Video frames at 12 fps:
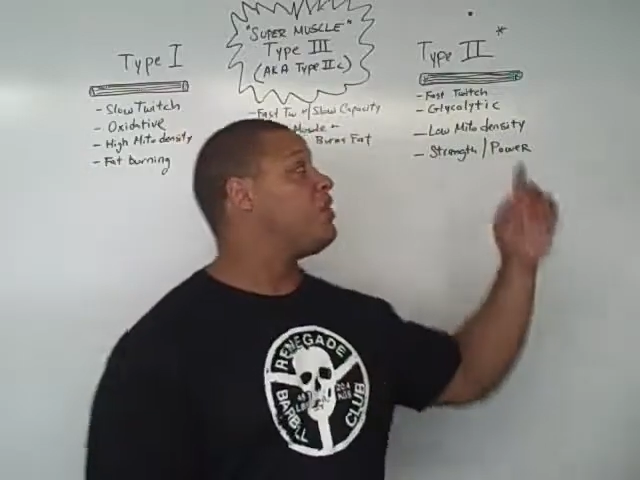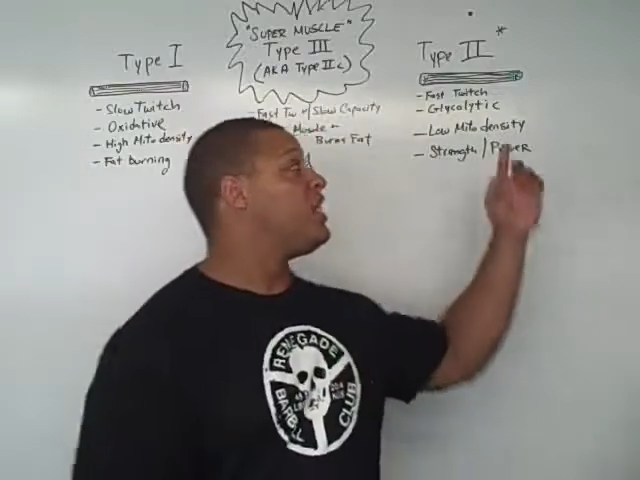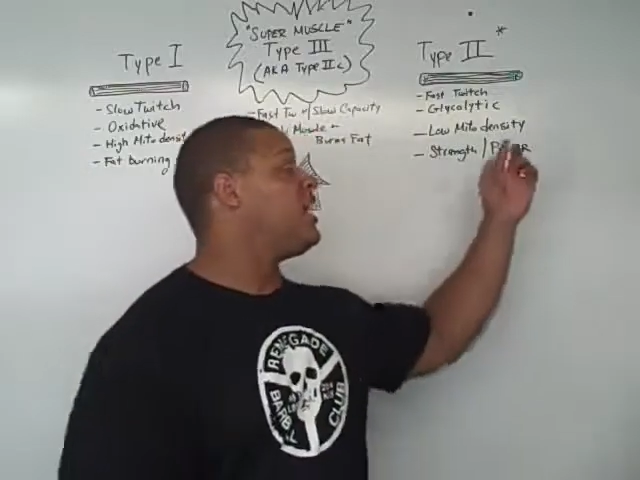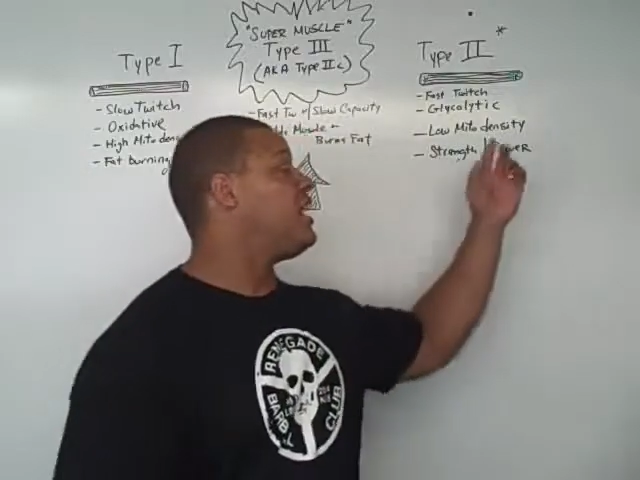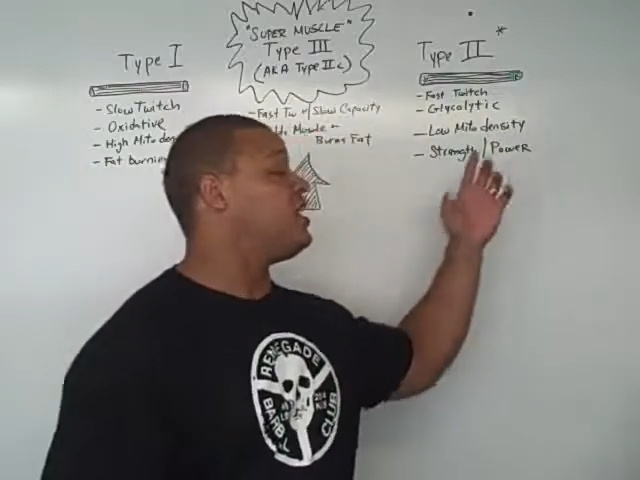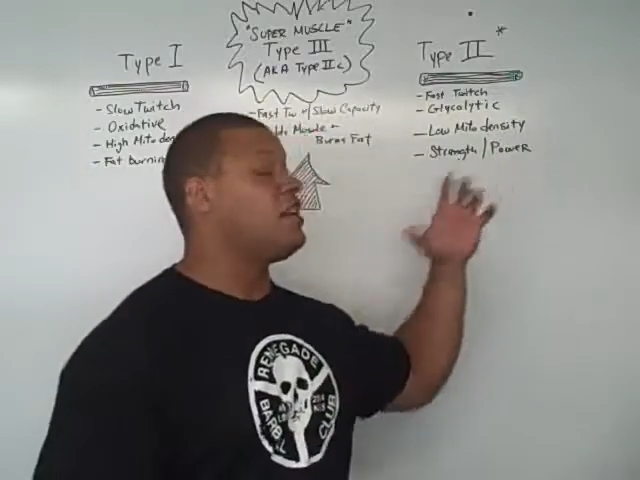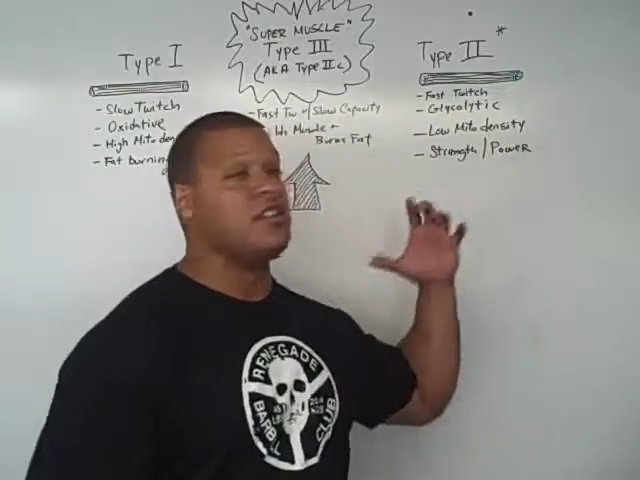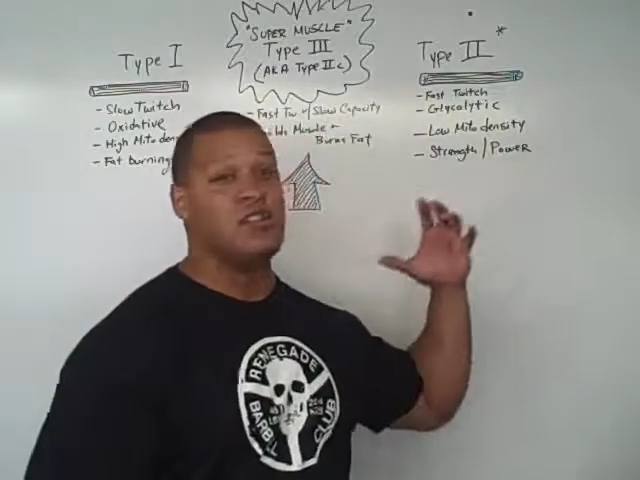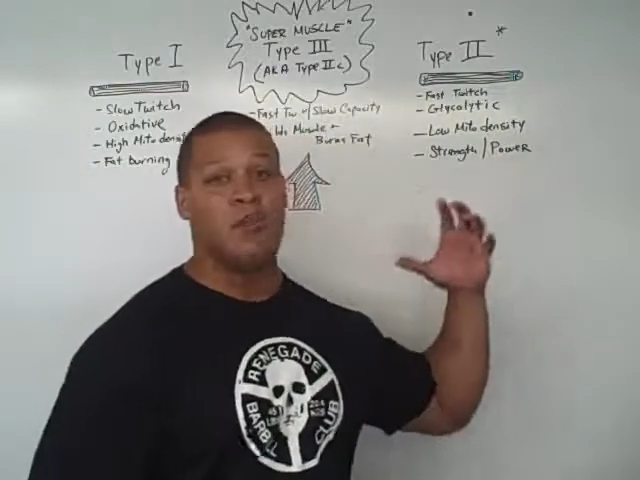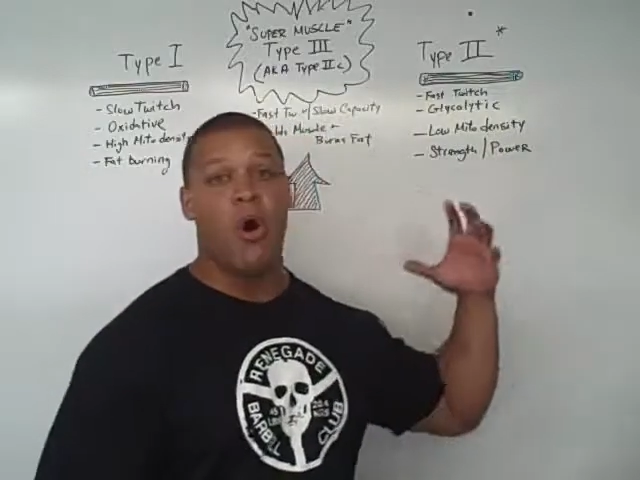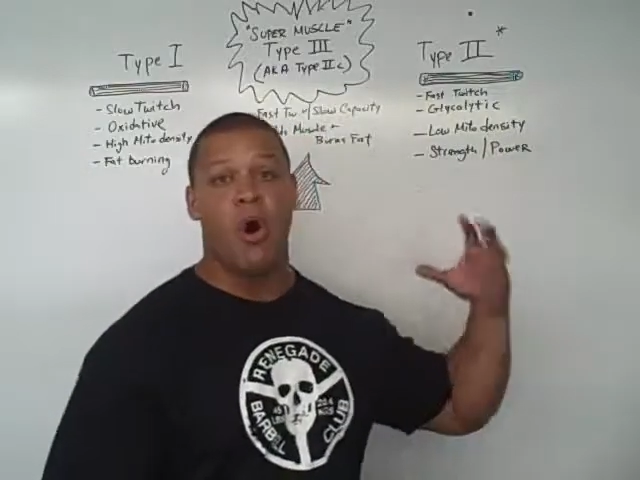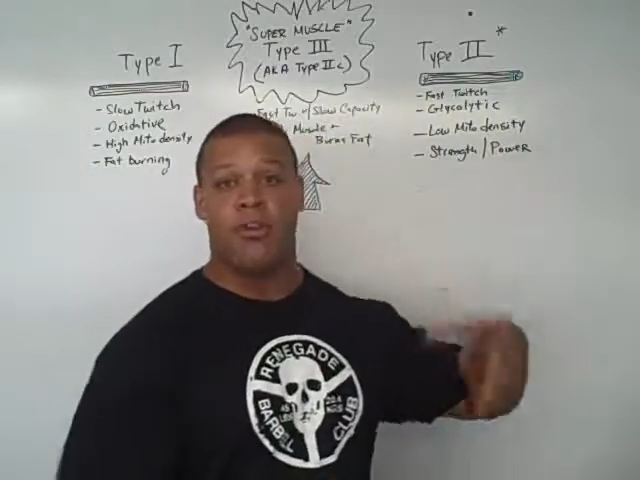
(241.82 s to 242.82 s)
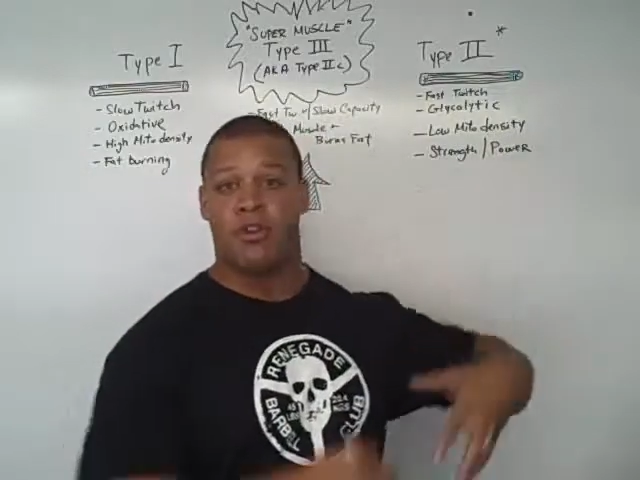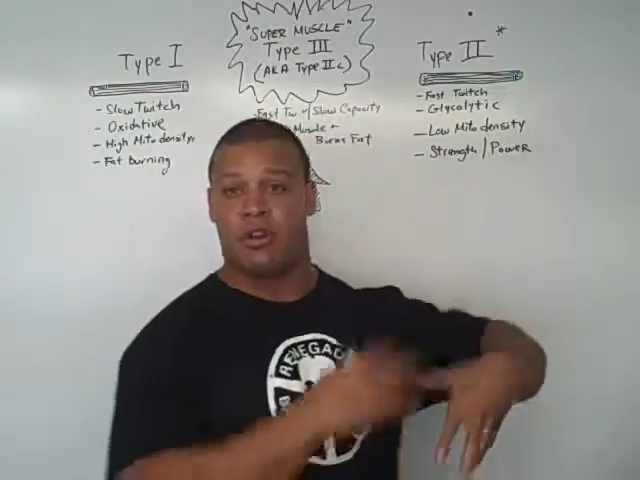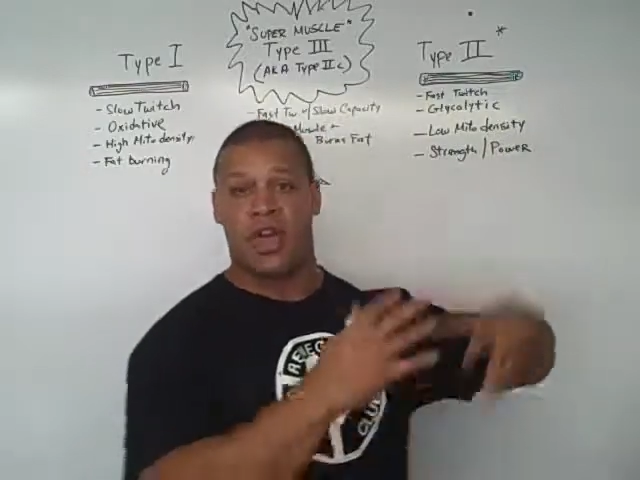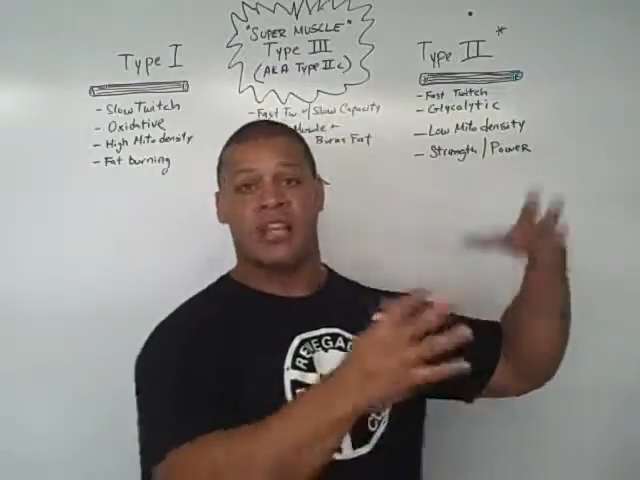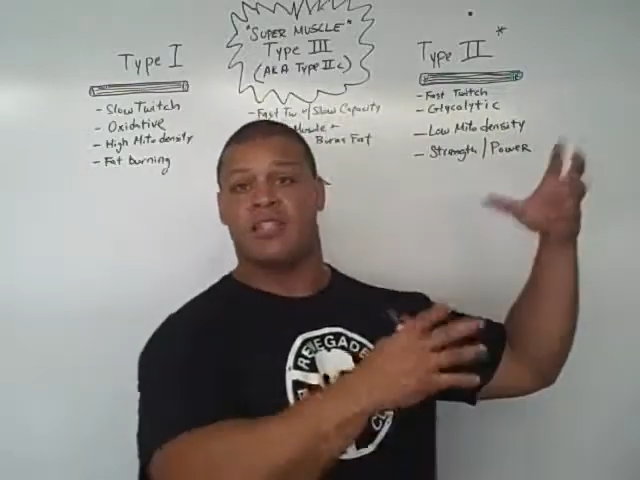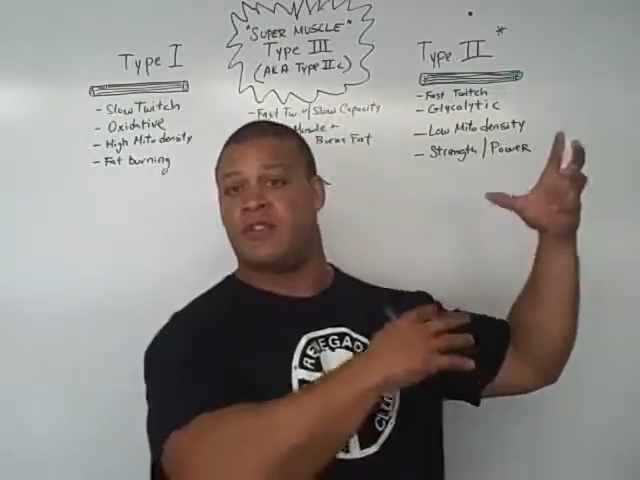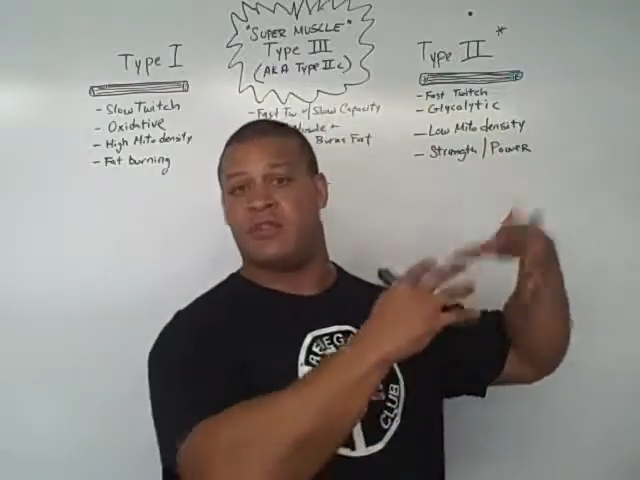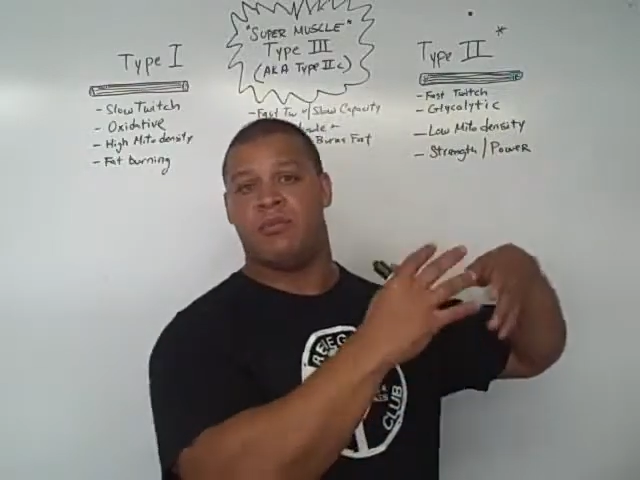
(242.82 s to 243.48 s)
within it is small. There are lots of